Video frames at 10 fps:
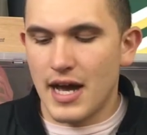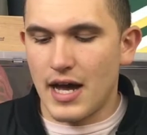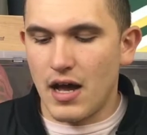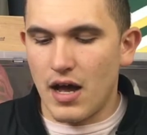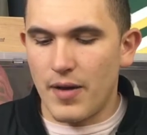
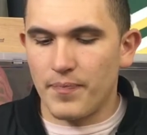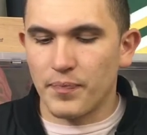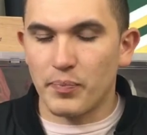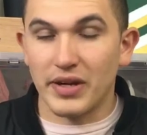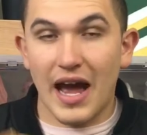Um,
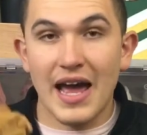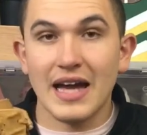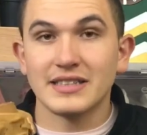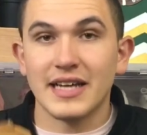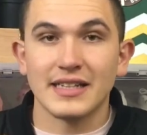but I
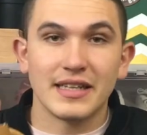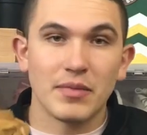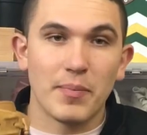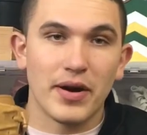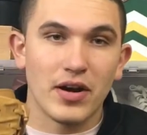actually had to get
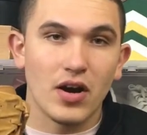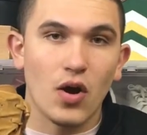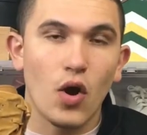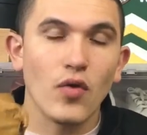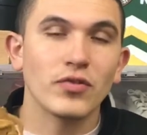my pair
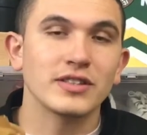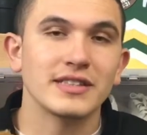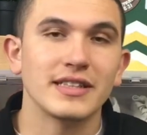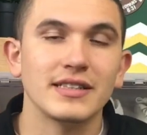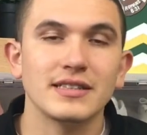
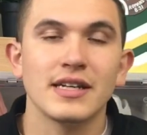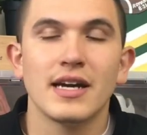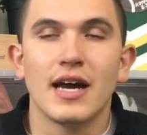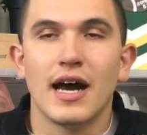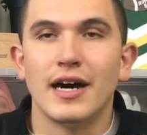overseas.
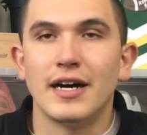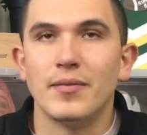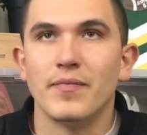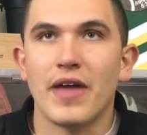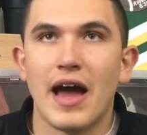
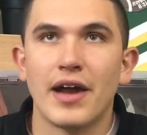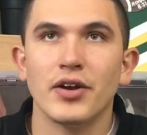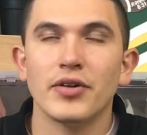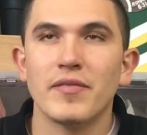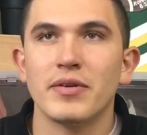Um, I
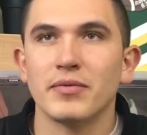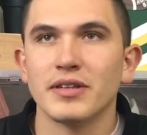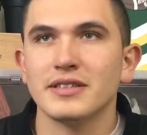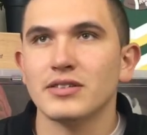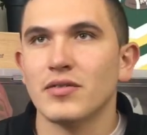know they've been
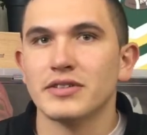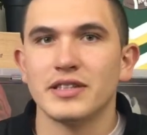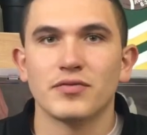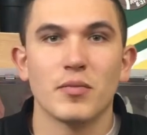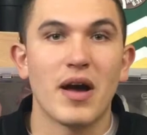releasing
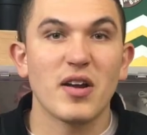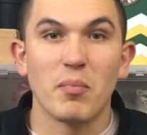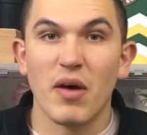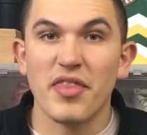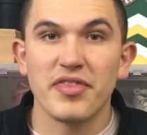overseas for about a
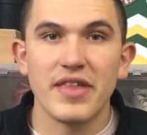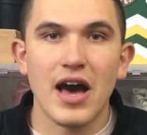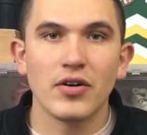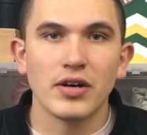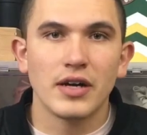month
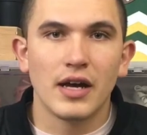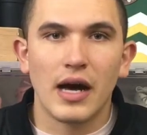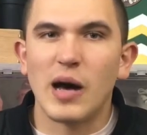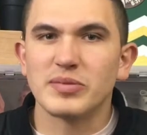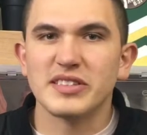now,
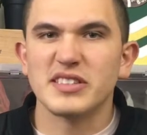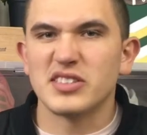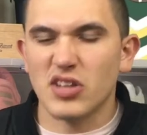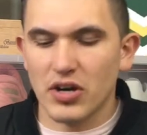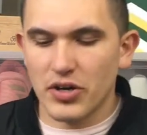um, since the
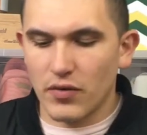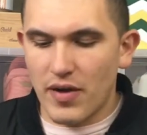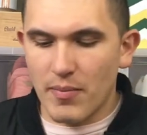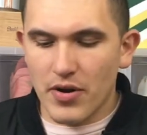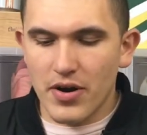start of
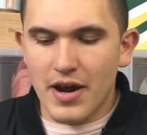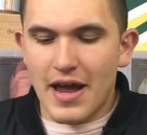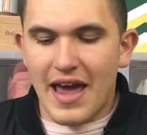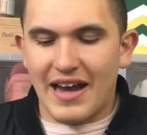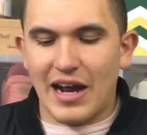November,
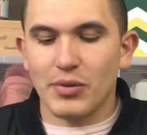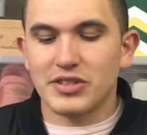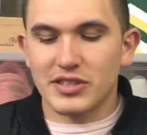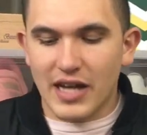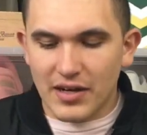and I was
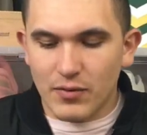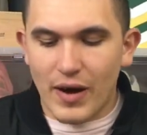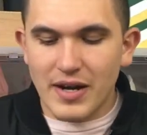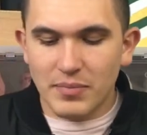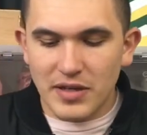just kind of
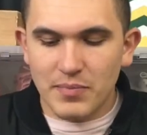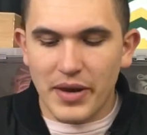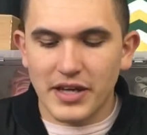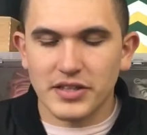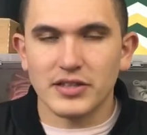waiting, being
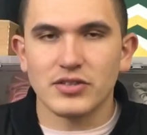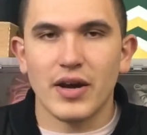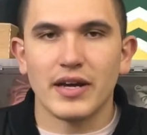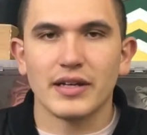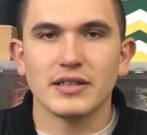patient, so
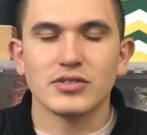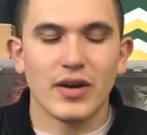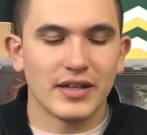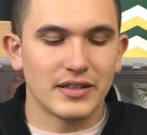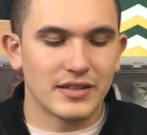I so
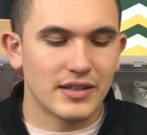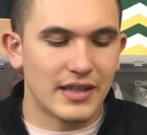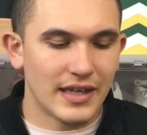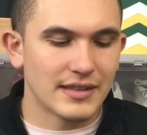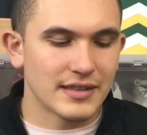I could
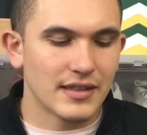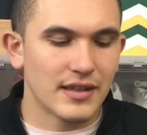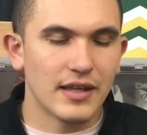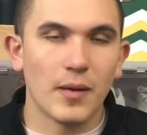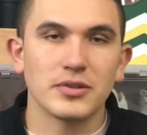get
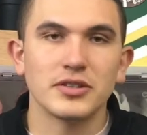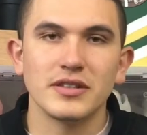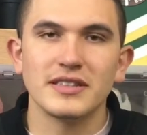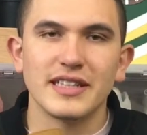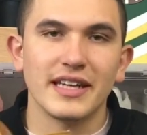the
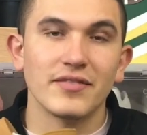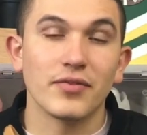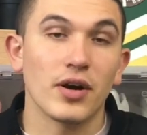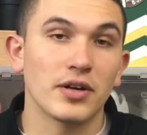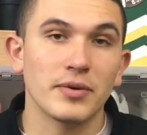opportunity to get it
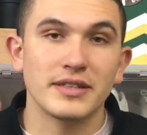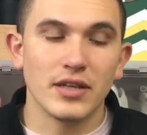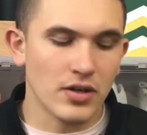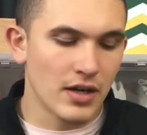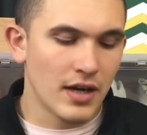for under
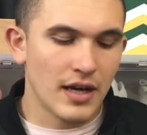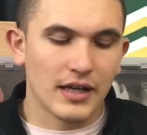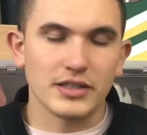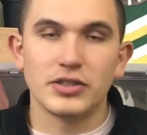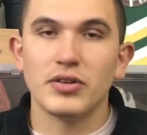retail,
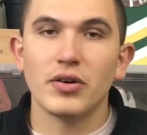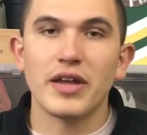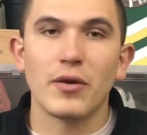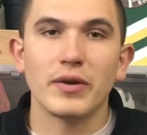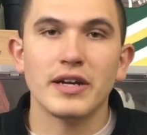because you know
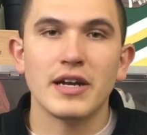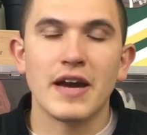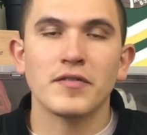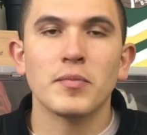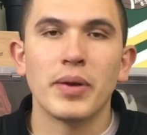that we
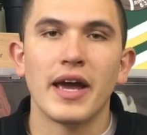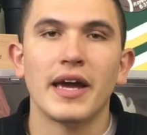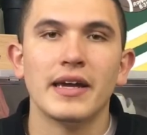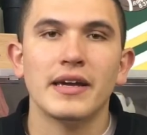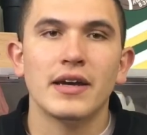never
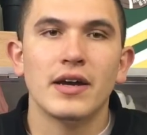pay